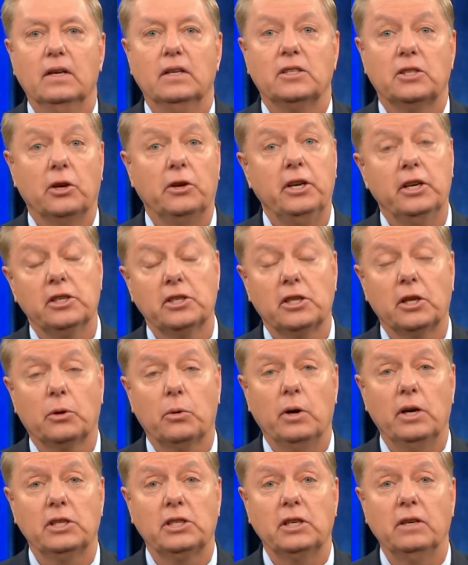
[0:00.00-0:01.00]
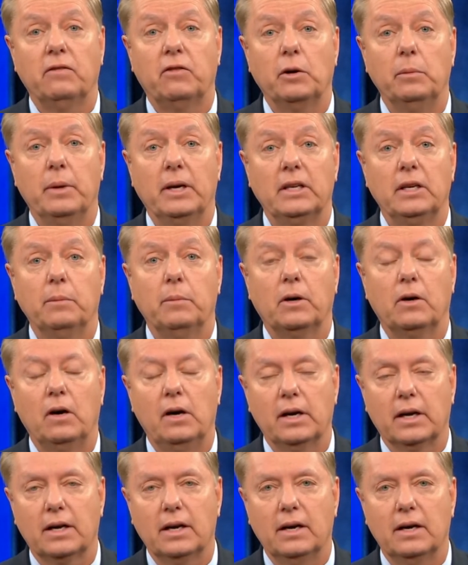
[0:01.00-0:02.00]
So here's the question for my
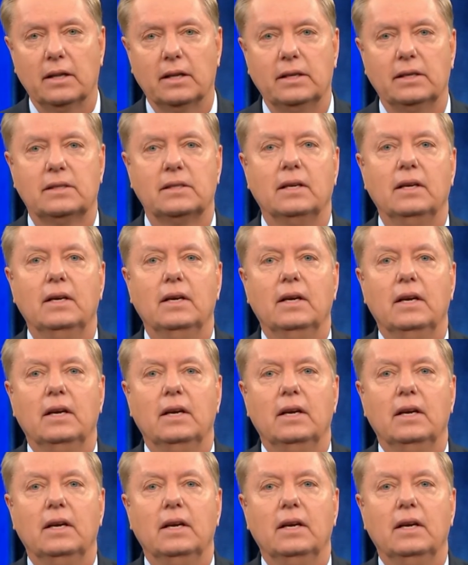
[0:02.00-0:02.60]
Democratic colleagues